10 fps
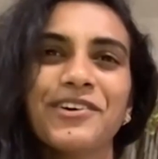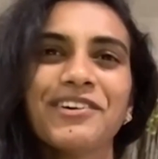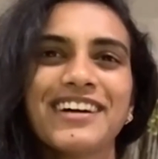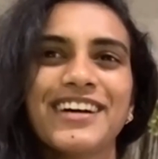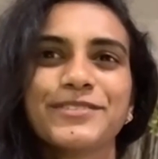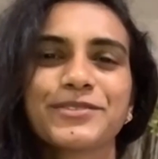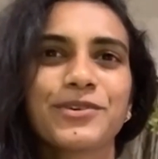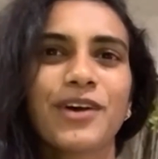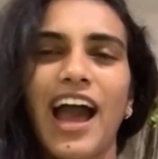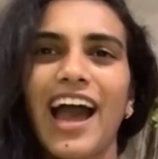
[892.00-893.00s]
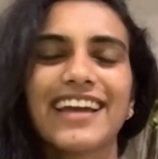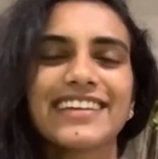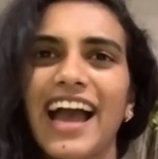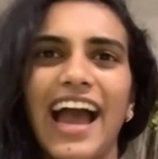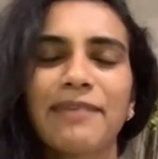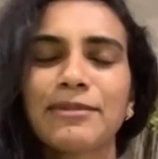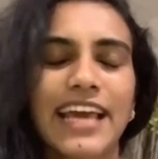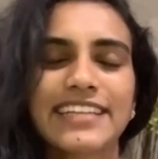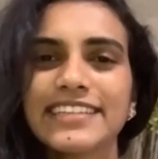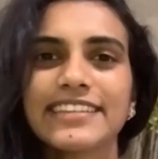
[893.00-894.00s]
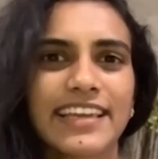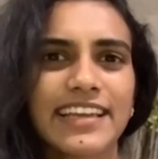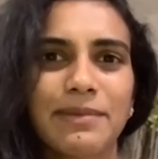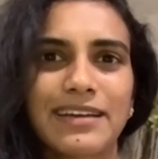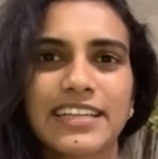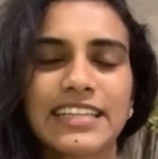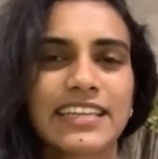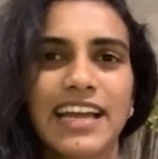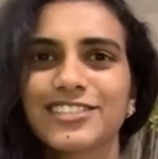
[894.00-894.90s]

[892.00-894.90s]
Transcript: You know? So, yeah, I mean, I didn't think about anything.